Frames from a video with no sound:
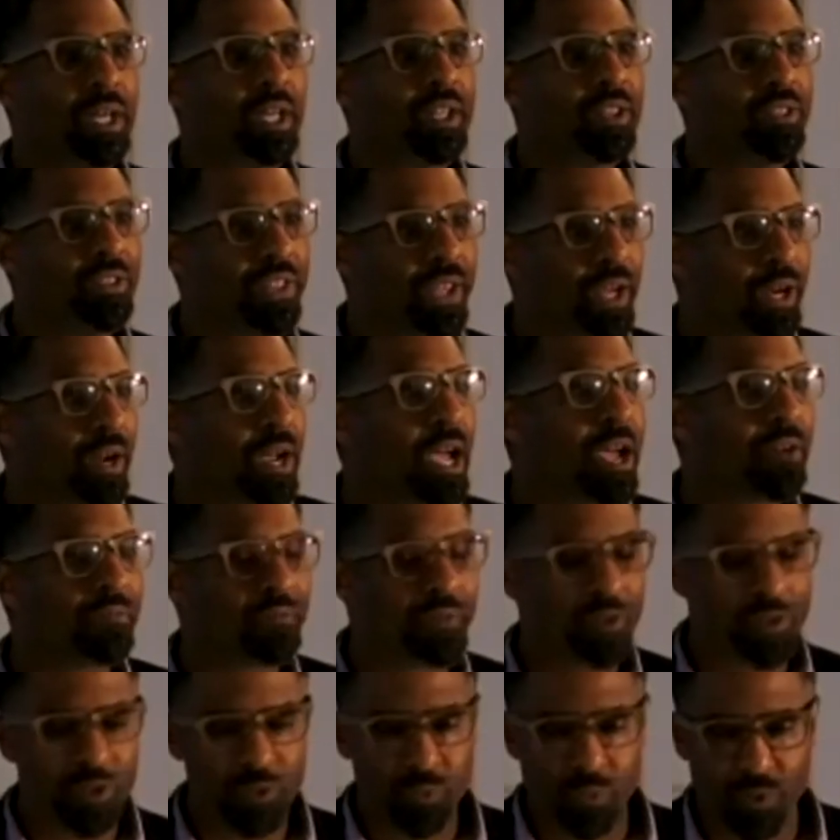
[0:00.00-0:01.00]
Their
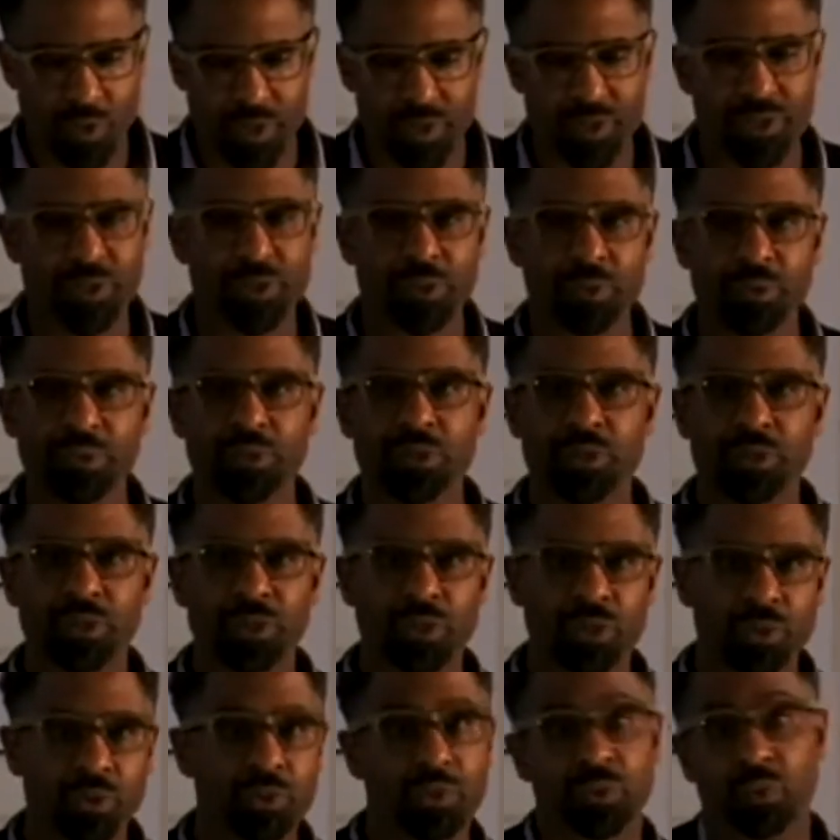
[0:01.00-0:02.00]
efforts were to, to
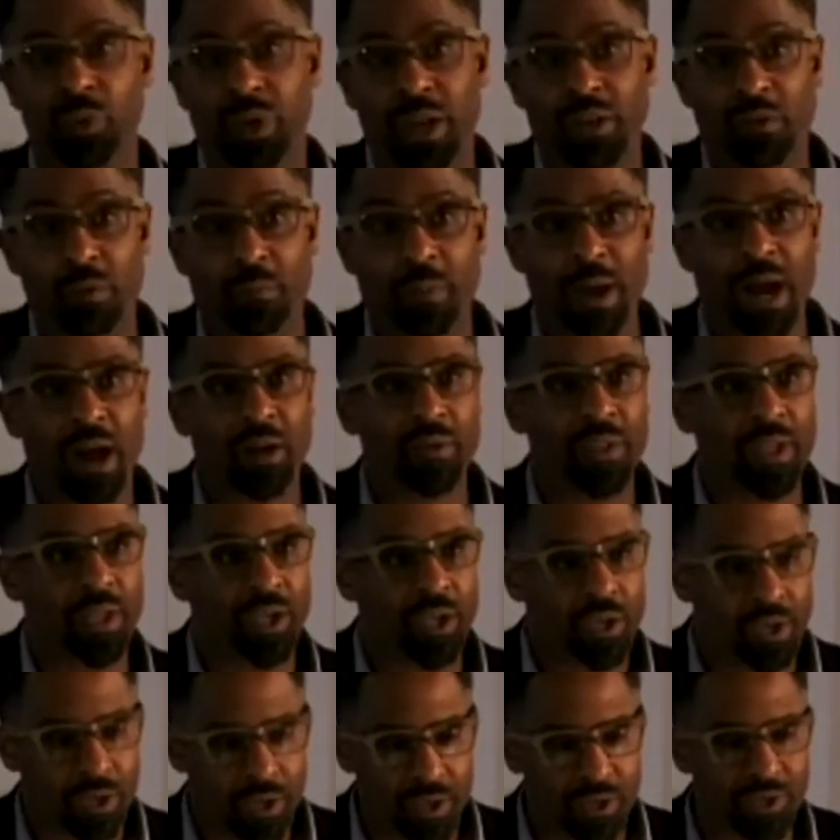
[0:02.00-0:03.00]
use whatever power they
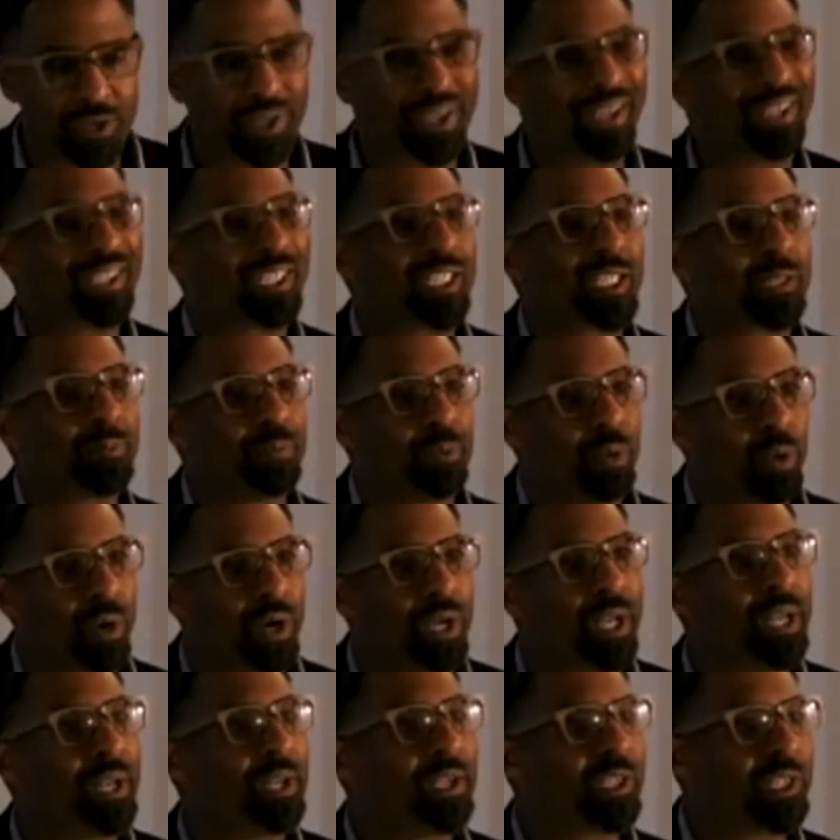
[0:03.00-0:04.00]
could to exploit
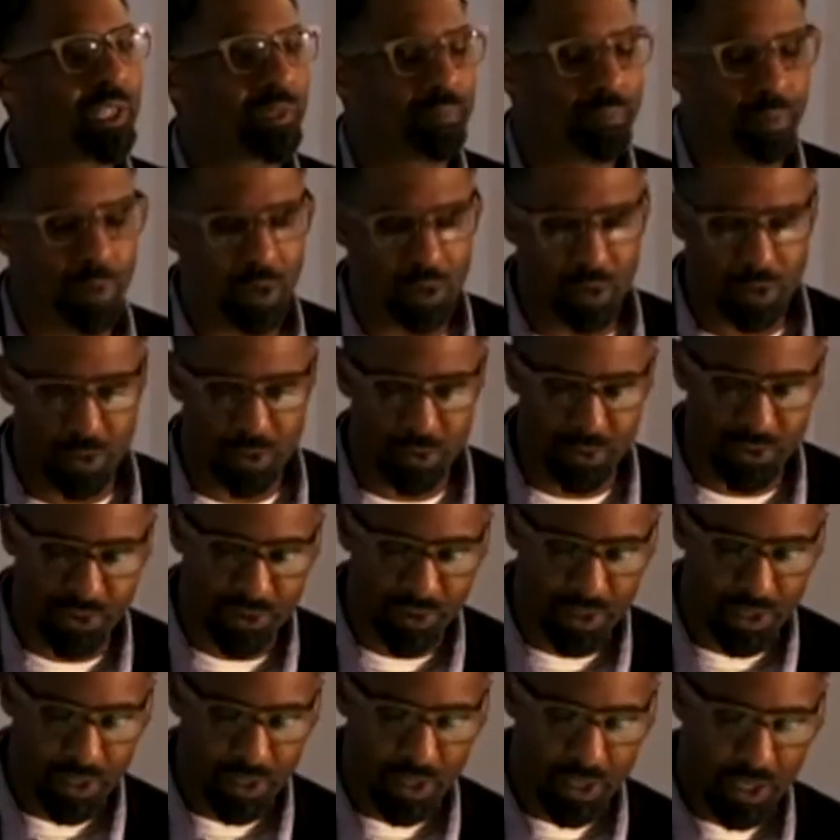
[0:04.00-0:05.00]
and expose
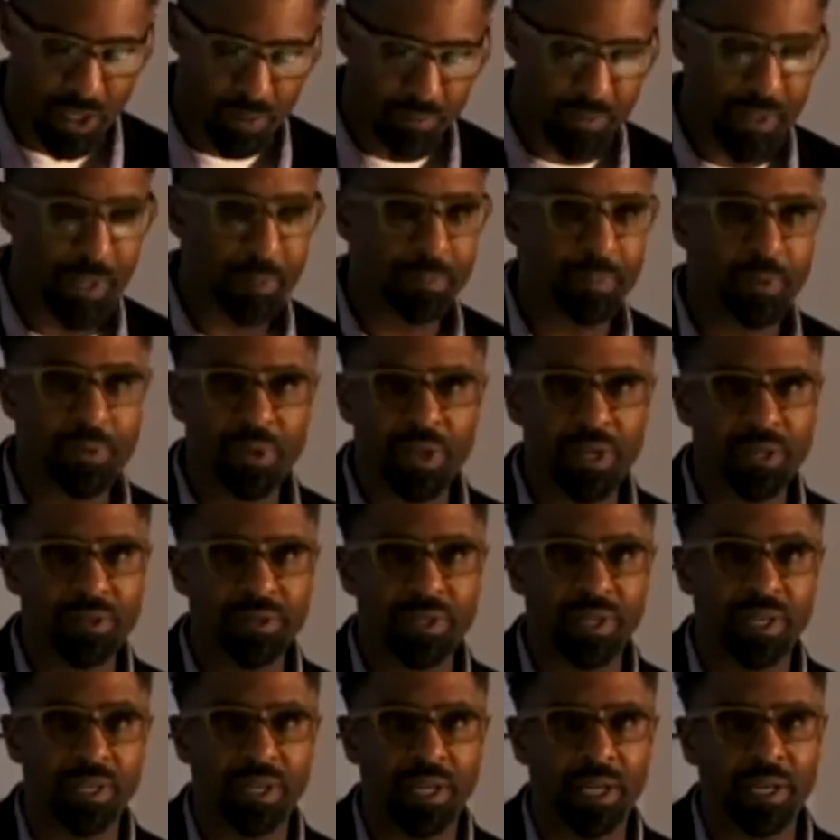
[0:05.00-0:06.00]
people that
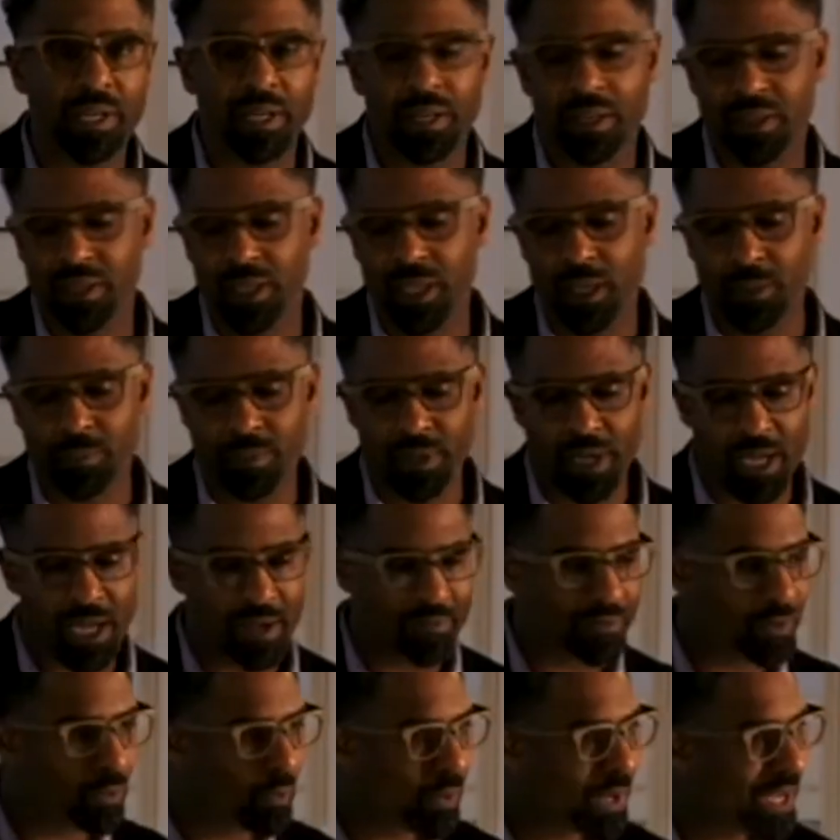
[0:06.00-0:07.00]
did anything and behaved
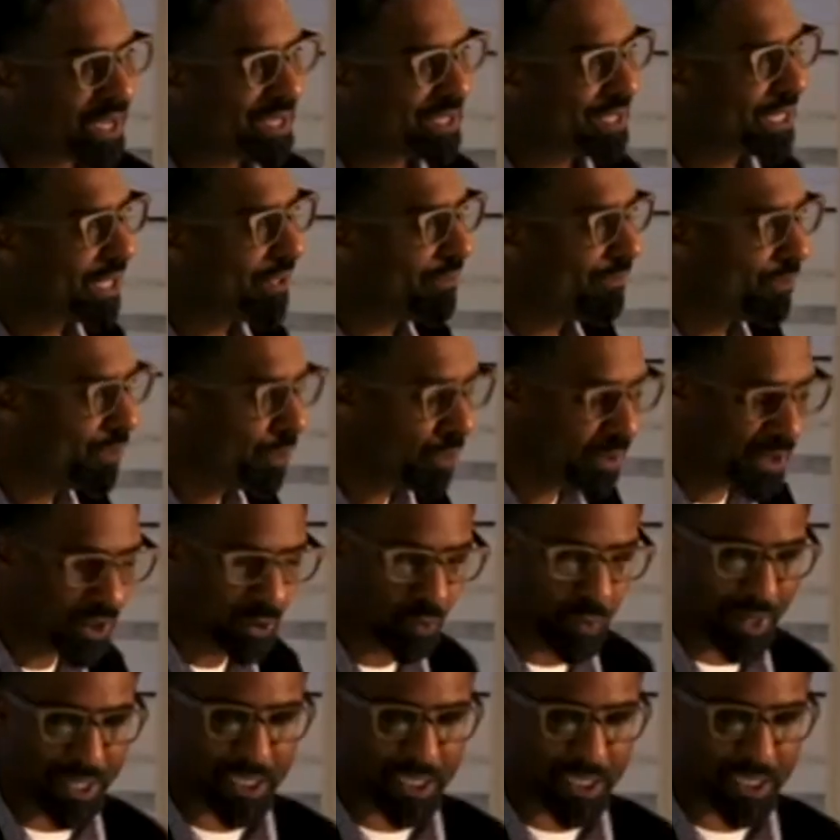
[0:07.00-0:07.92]
in ways they viewed as white